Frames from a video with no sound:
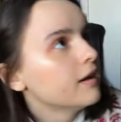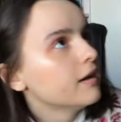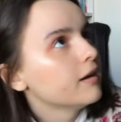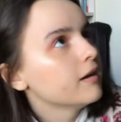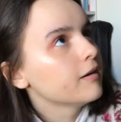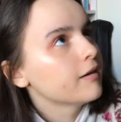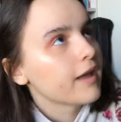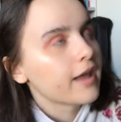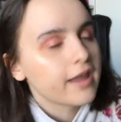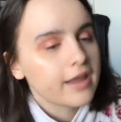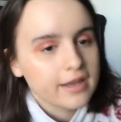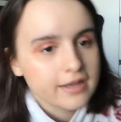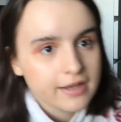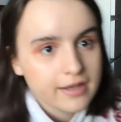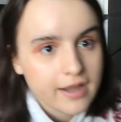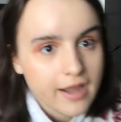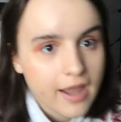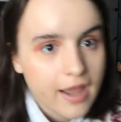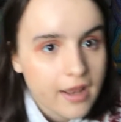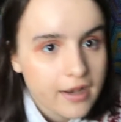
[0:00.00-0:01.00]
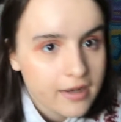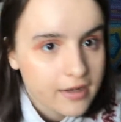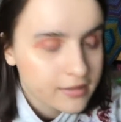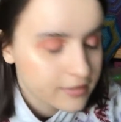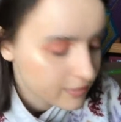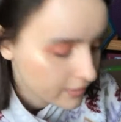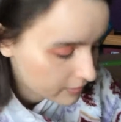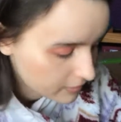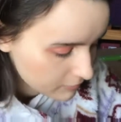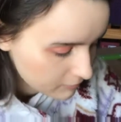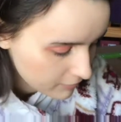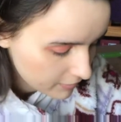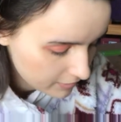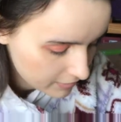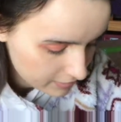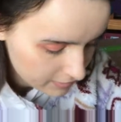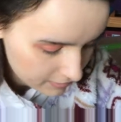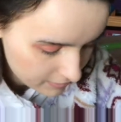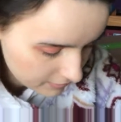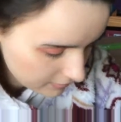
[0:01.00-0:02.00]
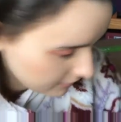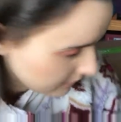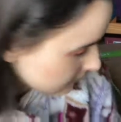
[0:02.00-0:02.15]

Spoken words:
Okay, and I had another one. I